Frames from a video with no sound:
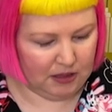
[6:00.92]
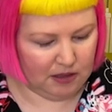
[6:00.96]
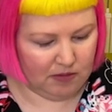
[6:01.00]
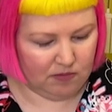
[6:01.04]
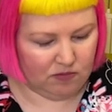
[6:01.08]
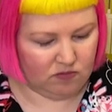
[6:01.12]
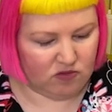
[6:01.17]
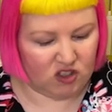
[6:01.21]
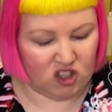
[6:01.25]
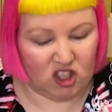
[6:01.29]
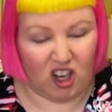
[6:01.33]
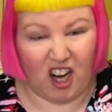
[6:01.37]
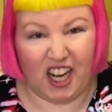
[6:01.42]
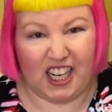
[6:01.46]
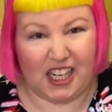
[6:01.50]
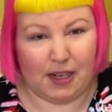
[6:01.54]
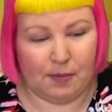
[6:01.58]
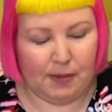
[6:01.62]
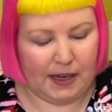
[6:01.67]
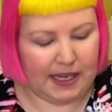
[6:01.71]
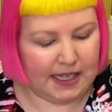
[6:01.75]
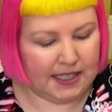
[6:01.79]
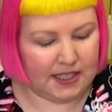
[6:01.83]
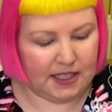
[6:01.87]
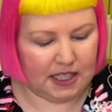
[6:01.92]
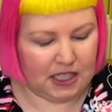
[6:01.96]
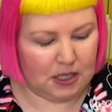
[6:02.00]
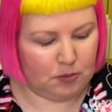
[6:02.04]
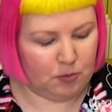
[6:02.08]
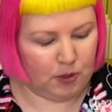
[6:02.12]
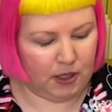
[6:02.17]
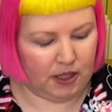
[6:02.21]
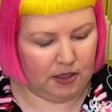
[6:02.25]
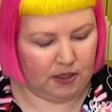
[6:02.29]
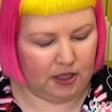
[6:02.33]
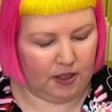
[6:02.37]
shiny pieces,
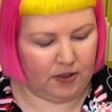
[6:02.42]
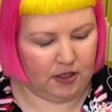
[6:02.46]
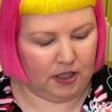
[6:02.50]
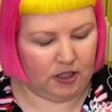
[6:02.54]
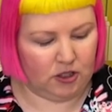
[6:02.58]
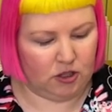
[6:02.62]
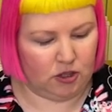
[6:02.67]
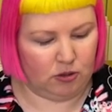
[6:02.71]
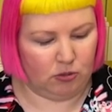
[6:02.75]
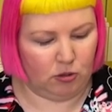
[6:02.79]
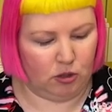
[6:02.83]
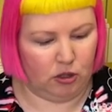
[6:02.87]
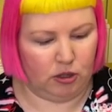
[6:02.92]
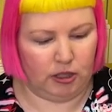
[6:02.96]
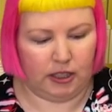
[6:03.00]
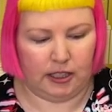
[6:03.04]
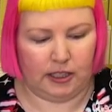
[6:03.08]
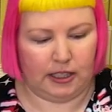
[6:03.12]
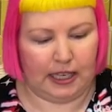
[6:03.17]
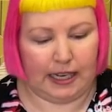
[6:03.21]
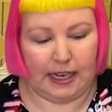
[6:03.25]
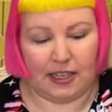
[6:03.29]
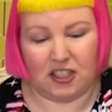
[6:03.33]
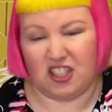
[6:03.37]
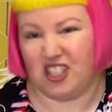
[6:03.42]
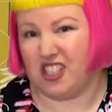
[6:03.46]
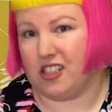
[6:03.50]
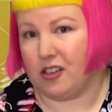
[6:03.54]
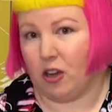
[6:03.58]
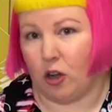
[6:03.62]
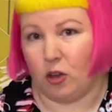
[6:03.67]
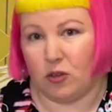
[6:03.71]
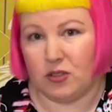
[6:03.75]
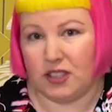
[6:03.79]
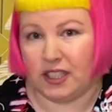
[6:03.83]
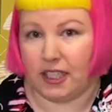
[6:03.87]
but nothing too wrong. And they actually
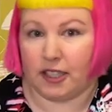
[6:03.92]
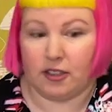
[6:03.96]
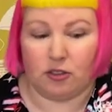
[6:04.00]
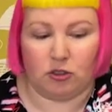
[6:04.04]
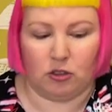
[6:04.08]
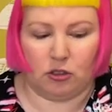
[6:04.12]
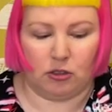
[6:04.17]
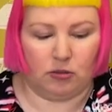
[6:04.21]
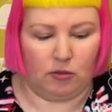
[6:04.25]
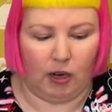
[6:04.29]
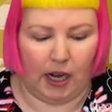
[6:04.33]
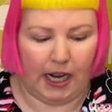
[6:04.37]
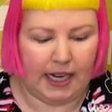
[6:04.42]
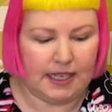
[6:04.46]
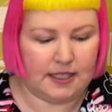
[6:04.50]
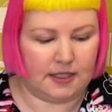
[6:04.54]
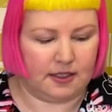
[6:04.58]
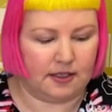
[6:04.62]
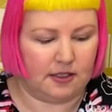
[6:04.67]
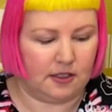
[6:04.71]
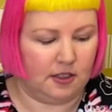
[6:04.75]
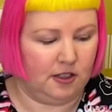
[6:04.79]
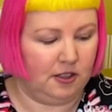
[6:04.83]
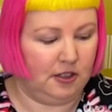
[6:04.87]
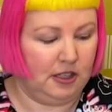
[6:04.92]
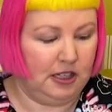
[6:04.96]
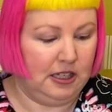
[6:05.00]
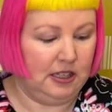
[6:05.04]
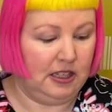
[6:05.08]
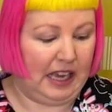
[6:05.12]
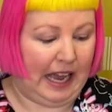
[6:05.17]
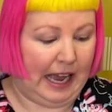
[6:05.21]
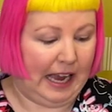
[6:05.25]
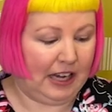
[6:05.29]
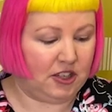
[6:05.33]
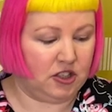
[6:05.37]
hold together all right. So
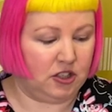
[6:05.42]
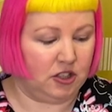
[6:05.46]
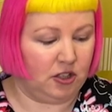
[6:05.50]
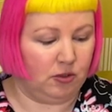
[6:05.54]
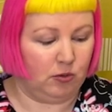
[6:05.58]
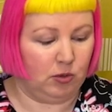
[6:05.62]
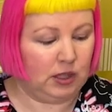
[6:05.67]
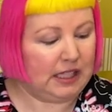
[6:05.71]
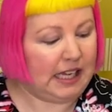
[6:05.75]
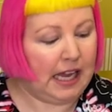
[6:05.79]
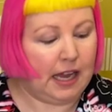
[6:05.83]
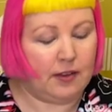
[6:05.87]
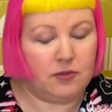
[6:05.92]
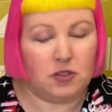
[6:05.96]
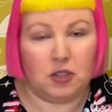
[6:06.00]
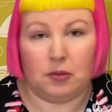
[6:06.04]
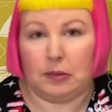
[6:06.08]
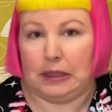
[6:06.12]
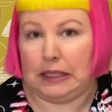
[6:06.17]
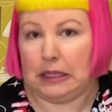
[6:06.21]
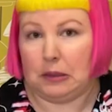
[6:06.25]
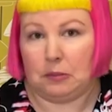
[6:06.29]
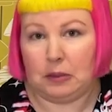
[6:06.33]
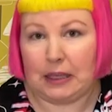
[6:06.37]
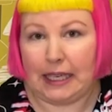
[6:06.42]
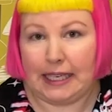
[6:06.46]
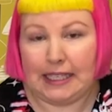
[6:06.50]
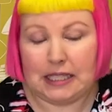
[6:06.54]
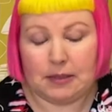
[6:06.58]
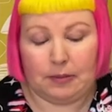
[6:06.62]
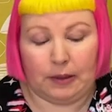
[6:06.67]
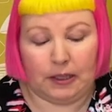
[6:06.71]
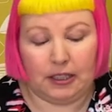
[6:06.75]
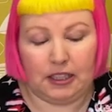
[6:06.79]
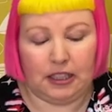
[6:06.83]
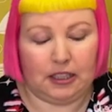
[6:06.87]
actually don't really have too many complaints
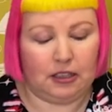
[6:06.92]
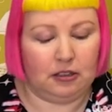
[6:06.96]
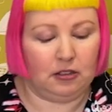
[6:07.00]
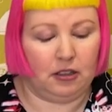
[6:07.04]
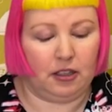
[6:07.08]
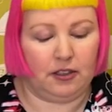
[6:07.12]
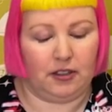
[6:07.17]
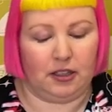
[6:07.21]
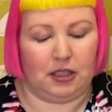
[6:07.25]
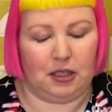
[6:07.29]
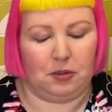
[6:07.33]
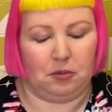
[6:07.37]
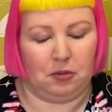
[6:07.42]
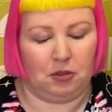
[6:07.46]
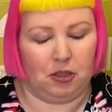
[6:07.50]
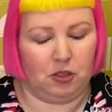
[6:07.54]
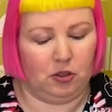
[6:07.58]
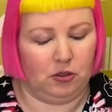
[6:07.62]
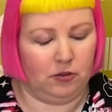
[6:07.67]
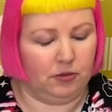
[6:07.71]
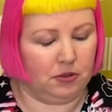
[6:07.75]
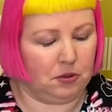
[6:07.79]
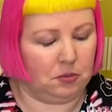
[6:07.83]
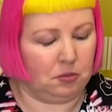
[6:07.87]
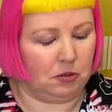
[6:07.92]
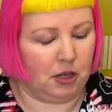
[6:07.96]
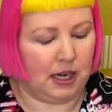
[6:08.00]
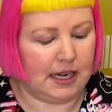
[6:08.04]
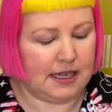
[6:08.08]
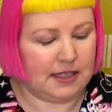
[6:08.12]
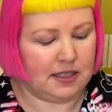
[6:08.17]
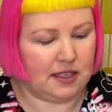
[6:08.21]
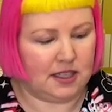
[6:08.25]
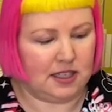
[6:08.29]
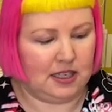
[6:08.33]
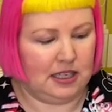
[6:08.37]
about Hinkler. I think they're pretty good for the
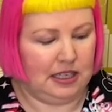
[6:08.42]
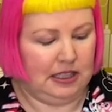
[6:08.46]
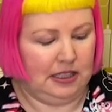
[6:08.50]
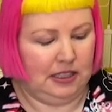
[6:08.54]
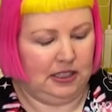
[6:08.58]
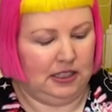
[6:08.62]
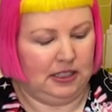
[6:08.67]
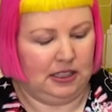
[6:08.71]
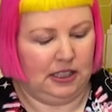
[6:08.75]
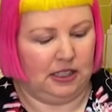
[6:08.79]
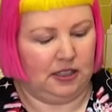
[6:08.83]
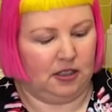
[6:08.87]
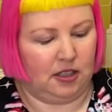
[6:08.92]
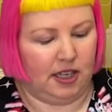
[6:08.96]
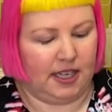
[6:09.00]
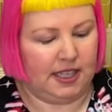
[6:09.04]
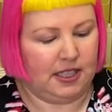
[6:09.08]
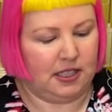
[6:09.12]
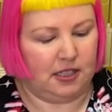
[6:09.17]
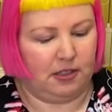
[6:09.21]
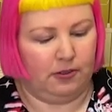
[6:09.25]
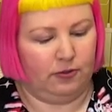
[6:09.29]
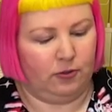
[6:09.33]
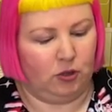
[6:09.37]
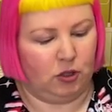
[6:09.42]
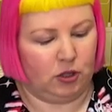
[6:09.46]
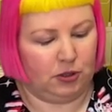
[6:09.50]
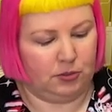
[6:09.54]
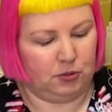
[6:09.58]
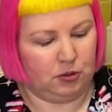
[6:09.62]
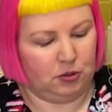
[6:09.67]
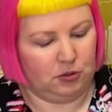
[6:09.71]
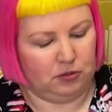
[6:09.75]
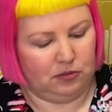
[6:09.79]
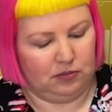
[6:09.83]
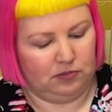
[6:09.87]
price. A nice,
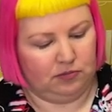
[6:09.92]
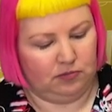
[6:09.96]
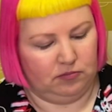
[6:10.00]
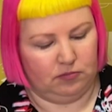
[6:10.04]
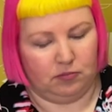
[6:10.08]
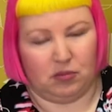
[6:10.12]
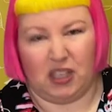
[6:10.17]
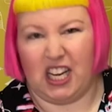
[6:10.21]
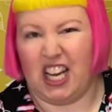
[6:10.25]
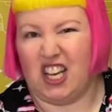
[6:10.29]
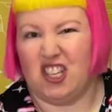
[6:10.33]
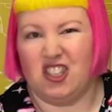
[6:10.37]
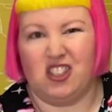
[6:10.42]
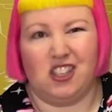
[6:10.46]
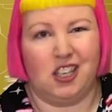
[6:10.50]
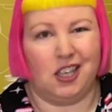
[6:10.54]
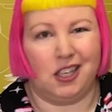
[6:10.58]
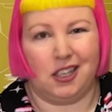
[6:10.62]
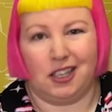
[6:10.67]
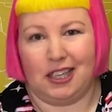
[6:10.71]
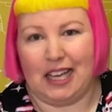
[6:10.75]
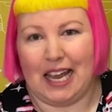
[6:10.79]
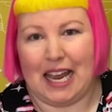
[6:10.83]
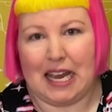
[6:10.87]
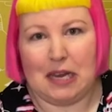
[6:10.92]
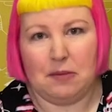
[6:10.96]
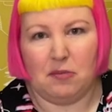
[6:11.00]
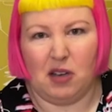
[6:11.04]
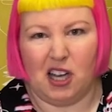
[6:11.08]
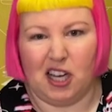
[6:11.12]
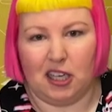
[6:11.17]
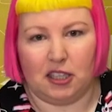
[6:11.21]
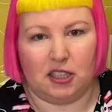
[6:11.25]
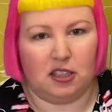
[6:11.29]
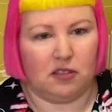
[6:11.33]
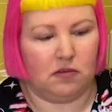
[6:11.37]
affordable brand you can get in
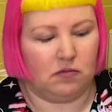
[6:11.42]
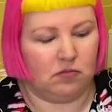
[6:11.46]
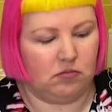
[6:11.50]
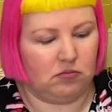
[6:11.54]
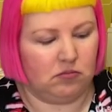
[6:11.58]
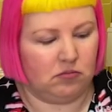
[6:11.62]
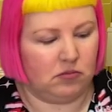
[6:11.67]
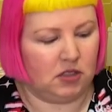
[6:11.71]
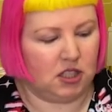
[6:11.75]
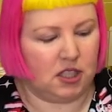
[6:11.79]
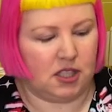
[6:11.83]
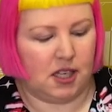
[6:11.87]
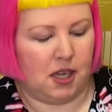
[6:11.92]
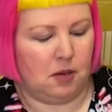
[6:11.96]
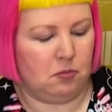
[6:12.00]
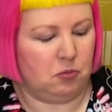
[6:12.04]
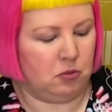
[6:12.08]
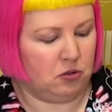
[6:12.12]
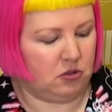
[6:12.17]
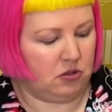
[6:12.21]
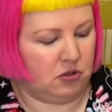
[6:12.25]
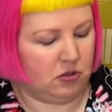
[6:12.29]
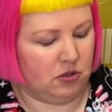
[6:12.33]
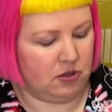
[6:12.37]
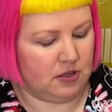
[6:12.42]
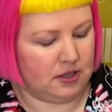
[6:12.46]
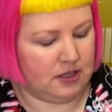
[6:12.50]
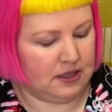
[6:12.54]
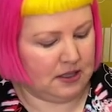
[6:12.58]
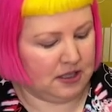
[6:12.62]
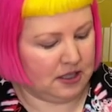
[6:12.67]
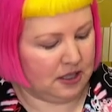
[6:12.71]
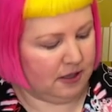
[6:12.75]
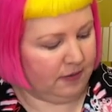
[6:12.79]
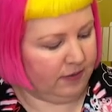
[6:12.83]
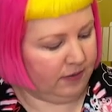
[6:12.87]
Kmart and discount bookstores and
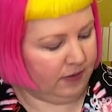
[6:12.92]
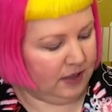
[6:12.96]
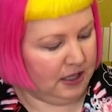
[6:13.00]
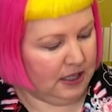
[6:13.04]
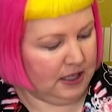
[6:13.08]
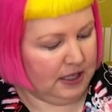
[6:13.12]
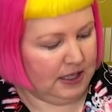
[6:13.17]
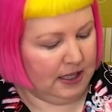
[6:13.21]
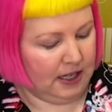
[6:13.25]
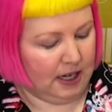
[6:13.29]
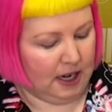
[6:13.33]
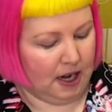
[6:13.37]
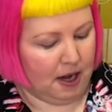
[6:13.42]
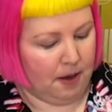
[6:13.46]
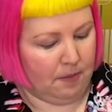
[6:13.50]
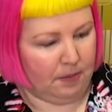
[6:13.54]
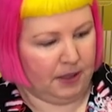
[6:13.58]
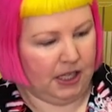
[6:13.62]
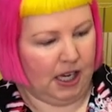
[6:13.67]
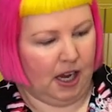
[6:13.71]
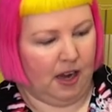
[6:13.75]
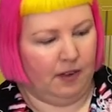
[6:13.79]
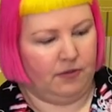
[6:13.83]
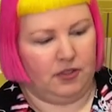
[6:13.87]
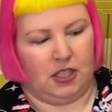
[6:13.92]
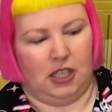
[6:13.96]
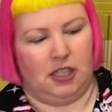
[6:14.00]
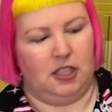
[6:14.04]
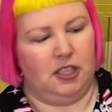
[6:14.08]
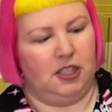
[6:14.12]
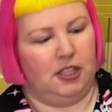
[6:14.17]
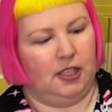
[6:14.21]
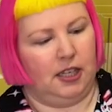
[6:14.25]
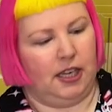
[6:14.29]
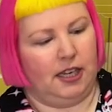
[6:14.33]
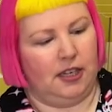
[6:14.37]
stuff. Um, but yeah, I've done
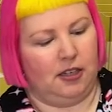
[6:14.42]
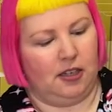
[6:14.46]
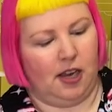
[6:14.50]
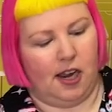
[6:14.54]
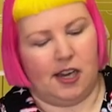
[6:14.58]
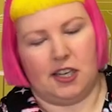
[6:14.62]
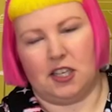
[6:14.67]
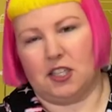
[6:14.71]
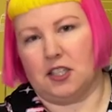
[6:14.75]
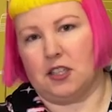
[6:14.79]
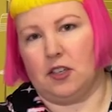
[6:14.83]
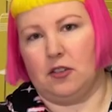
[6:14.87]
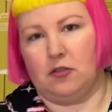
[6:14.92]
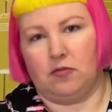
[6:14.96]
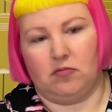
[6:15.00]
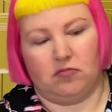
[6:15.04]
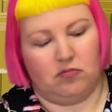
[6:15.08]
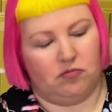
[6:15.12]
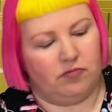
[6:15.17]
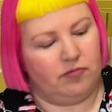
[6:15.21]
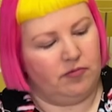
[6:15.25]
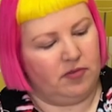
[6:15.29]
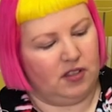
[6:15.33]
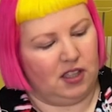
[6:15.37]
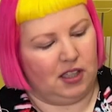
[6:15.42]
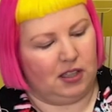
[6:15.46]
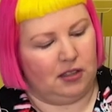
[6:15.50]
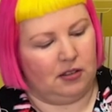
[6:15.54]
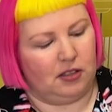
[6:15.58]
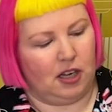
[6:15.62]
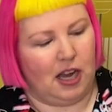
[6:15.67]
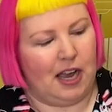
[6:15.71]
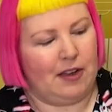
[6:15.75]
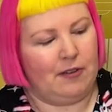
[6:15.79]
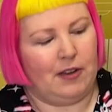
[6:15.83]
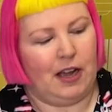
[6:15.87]
it and I just don't think
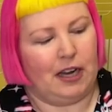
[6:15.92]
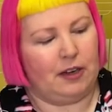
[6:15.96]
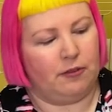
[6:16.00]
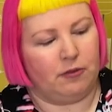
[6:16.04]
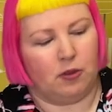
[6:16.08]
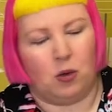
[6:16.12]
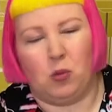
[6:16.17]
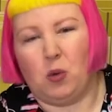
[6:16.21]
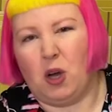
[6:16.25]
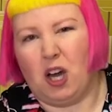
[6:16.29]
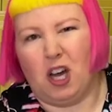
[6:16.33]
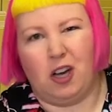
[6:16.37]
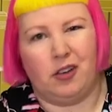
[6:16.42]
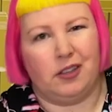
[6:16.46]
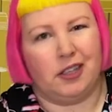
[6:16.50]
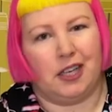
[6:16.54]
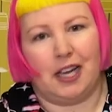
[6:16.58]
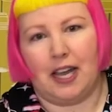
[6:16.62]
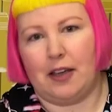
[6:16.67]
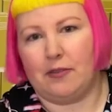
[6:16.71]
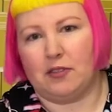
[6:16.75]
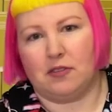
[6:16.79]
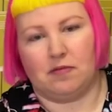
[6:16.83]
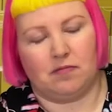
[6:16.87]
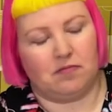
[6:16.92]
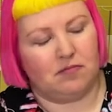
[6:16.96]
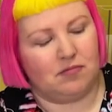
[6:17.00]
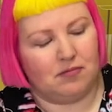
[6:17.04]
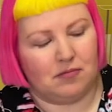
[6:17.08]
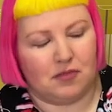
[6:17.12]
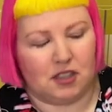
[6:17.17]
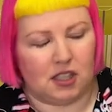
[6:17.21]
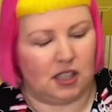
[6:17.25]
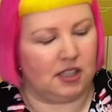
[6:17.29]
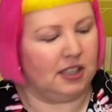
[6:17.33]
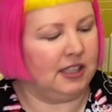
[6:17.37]
I've had it for a while and I haven't
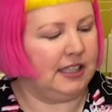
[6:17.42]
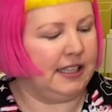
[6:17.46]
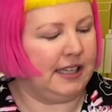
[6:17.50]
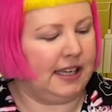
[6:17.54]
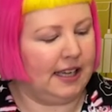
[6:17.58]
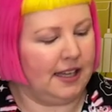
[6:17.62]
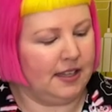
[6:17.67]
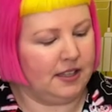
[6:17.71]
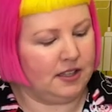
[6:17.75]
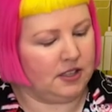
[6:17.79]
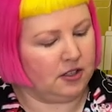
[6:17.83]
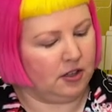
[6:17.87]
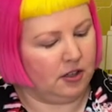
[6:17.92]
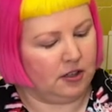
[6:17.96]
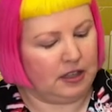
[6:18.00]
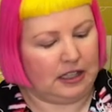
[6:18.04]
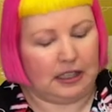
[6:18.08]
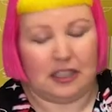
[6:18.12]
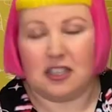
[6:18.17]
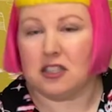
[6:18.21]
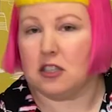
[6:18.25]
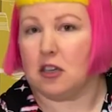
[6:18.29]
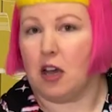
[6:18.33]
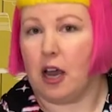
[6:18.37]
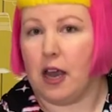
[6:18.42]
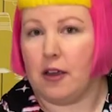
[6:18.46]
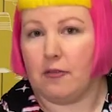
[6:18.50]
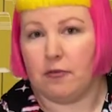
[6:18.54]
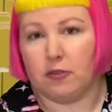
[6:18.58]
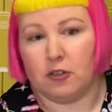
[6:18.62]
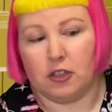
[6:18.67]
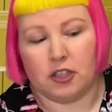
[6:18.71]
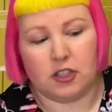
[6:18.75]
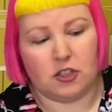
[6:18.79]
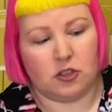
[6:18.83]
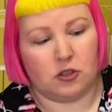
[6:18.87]
done it again. So I think it's time
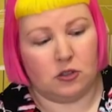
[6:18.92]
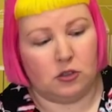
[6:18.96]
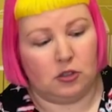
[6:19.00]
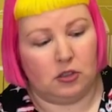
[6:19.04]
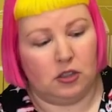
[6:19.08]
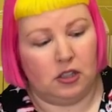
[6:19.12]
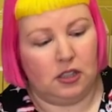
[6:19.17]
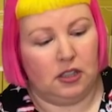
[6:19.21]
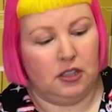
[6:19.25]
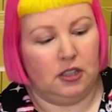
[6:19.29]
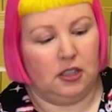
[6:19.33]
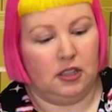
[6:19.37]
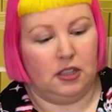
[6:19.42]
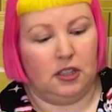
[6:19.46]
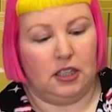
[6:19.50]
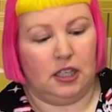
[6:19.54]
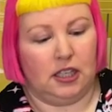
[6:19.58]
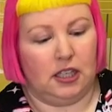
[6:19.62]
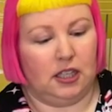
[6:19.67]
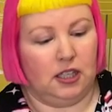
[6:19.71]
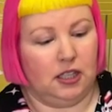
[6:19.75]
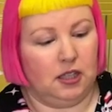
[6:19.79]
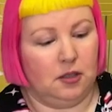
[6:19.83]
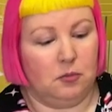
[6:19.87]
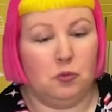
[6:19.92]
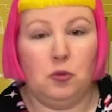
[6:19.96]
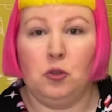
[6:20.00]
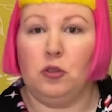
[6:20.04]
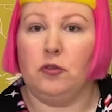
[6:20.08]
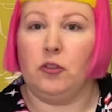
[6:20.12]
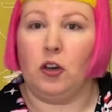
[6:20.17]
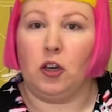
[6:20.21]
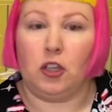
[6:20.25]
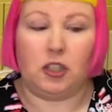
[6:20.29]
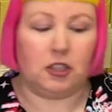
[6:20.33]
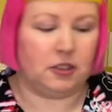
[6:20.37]
for it to uh,
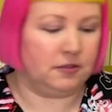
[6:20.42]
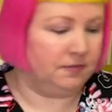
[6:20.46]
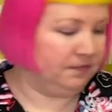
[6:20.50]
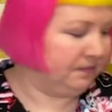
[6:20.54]
move on.